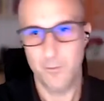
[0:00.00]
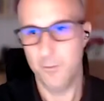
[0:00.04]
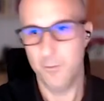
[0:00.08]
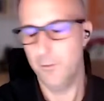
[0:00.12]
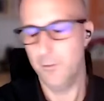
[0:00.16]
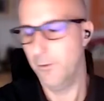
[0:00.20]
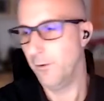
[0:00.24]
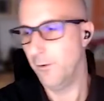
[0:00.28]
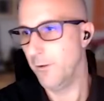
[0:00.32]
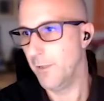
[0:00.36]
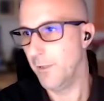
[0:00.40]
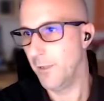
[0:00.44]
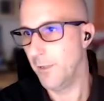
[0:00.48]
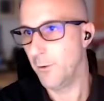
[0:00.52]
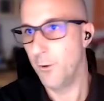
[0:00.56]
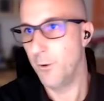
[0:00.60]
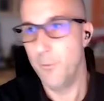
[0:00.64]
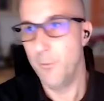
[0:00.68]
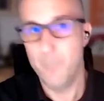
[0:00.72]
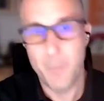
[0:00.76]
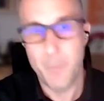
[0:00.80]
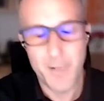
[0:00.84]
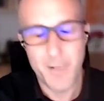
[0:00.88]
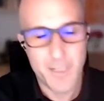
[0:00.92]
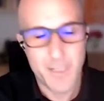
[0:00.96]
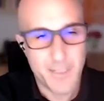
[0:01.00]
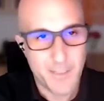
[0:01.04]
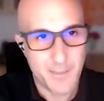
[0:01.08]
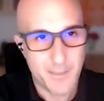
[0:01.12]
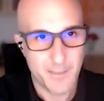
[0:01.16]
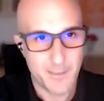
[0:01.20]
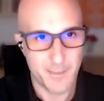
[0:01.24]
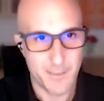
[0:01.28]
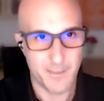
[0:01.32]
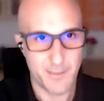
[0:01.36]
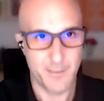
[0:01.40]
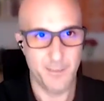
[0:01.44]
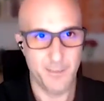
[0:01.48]
or the
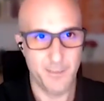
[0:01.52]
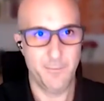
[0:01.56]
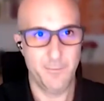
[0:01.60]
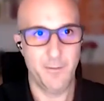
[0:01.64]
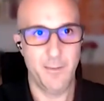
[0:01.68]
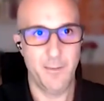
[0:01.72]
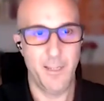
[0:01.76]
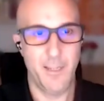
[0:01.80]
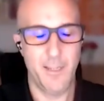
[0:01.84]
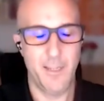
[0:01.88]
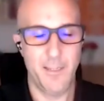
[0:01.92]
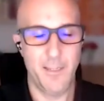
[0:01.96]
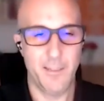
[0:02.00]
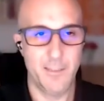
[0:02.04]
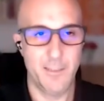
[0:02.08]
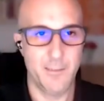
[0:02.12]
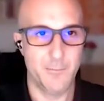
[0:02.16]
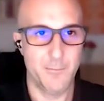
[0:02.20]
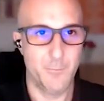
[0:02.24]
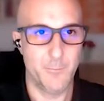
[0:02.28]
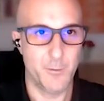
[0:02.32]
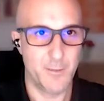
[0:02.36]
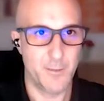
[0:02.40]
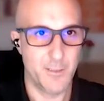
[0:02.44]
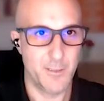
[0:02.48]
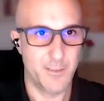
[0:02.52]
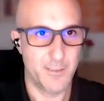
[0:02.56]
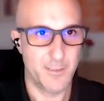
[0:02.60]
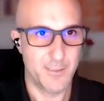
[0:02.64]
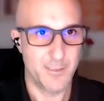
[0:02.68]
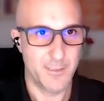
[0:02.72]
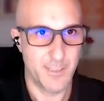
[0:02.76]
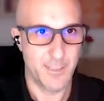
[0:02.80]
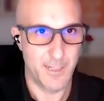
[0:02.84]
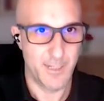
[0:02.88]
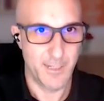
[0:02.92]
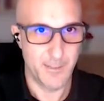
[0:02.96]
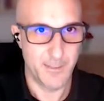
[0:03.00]
company, at the end of the day, is mostly the
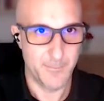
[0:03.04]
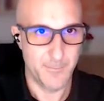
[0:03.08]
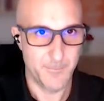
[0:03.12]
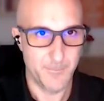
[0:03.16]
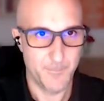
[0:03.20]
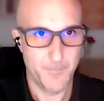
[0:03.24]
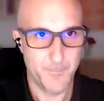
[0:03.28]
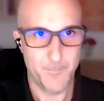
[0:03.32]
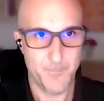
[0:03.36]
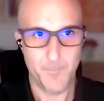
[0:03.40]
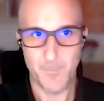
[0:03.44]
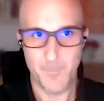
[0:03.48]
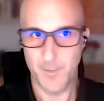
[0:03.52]
same.